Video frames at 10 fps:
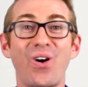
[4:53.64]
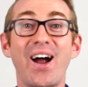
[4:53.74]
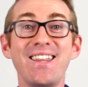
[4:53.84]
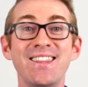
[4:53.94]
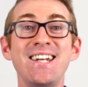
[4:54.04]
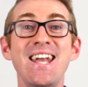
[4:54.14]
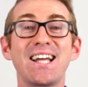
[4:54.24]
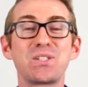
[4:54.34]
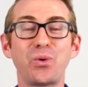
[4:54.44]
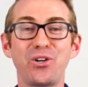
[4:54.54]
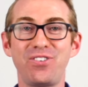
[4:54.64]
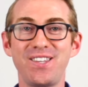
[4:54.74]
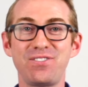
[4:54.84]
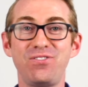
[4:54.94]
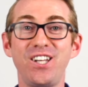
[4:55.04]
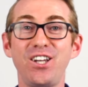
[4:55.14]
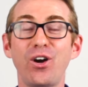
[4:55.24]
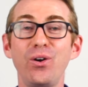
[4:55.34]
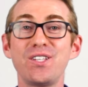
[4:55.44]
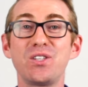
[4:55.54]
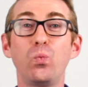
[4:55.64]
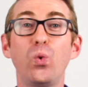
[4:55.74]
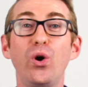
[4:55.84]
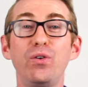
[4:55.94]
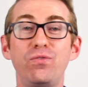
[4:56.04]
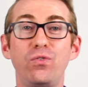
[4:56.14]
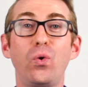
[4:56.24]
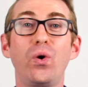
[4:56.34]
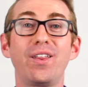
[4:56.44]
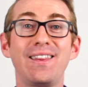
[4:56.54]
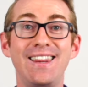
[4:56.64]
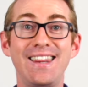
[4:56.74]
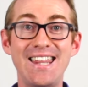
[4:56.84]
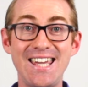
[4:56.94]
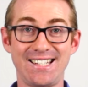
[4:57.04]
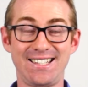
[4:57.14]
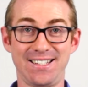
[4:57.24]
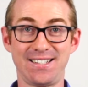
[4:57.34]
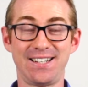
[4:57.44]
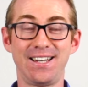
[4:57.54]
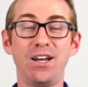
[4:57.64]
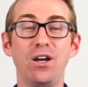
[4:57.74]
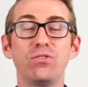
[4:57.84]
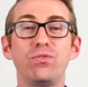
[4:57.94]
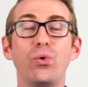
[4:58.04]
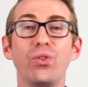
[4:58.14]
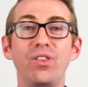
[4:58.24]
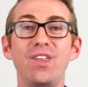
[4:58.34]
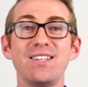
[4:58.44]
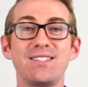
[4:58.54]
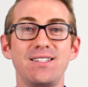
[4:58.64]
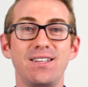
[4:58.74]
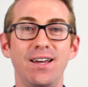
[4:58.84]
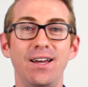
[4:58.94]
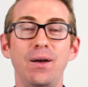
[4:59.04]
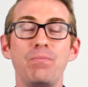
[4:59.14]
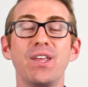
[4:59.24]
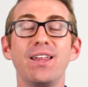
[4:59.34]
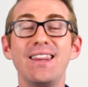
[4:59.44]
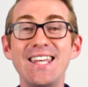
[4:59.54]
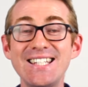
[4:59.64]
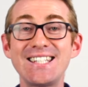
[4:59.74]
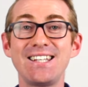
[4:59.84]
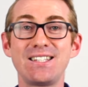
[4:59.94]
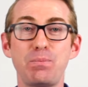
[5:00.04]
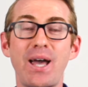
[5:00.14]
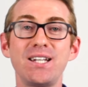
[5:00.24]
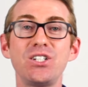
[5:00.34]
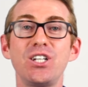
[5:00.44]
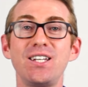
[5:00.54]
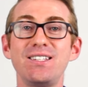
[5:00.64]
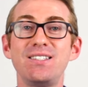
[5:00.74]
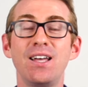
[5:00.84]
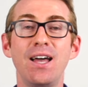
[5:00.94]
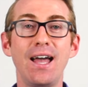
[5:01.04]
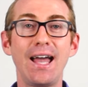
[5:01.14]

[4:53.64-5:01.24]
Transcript: All right, and the next word for this video is the word for this. For this. This in Spanish is